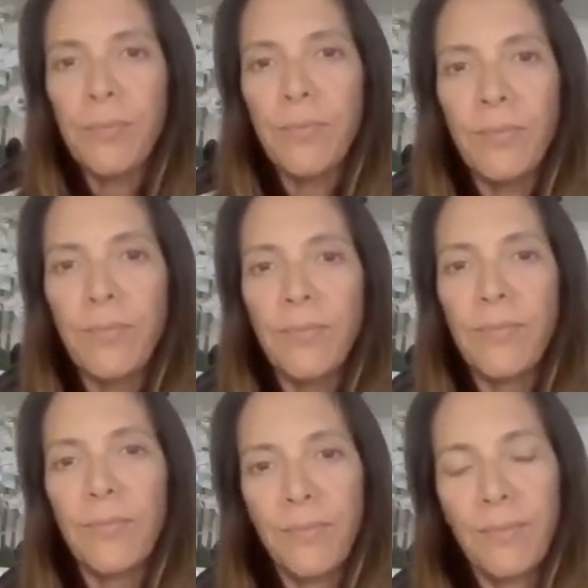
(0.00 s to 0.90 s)

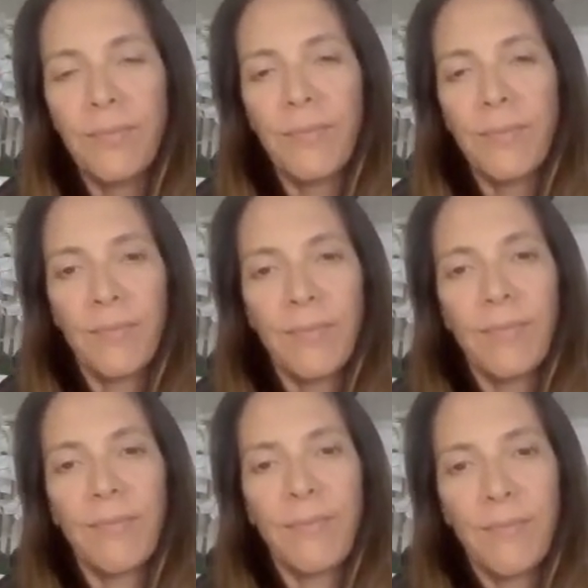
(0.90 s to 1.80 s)

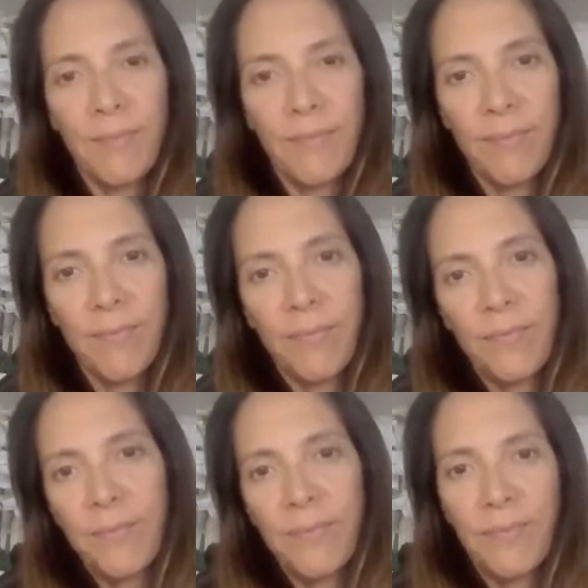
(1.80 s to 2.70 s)

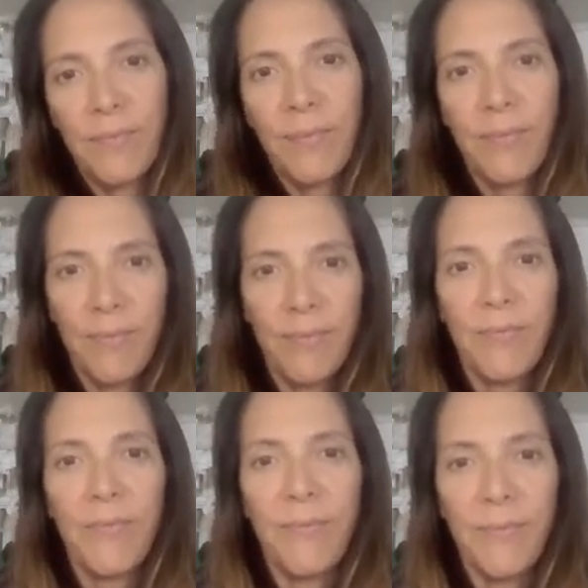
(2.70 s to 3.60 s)

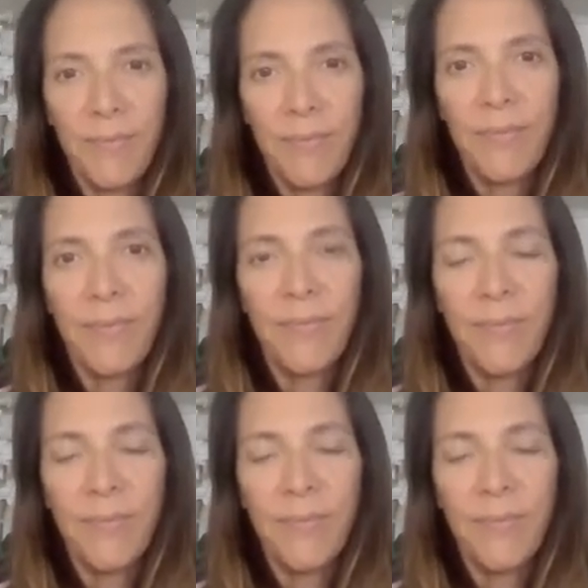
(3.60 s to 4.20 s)
(not speaking)